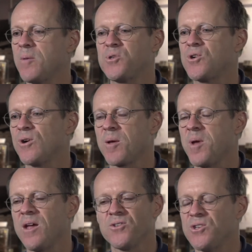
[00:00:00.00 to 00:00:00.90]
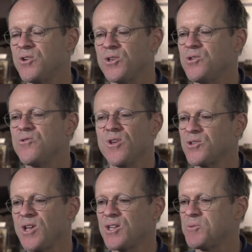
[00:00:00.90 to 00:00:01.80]
obscure commands, and you could do
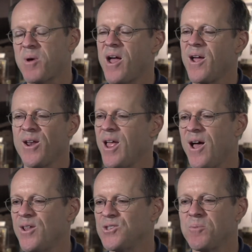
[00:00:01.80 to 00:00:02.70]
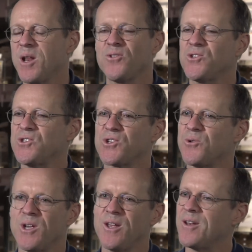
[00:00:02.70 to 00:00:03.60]
things like spy on someone else's
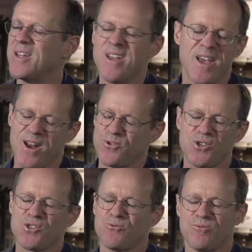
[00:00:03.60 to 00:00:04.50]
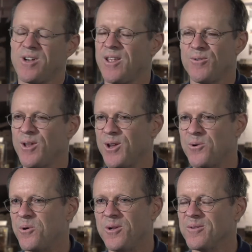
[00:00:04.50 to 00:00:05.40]
screen. And it was just really, really
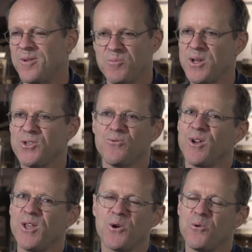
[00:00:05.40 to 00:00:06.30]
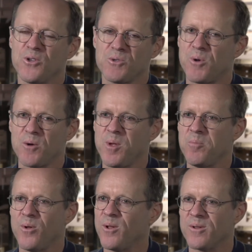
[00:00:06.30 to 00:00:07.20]
cool. A bunch of really cool, smart
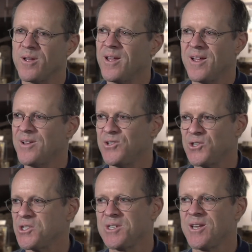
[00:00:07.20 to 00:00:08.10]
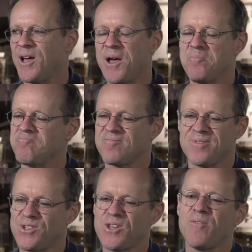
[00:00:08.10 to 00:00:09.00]
people just
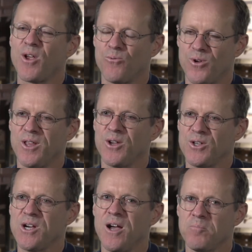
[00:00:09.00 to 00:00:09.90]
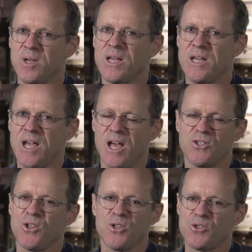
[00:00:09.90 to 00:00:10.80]
having a really good time.
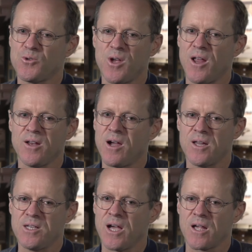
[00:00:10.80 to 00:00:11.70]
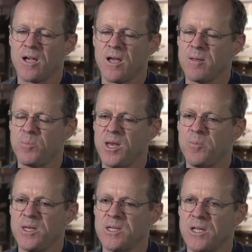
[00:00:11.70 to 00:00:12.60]
And so this was on DEC
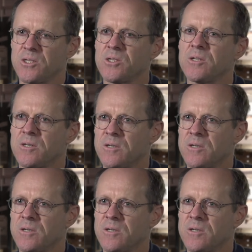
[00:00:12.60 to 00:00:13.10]
PDP-10s,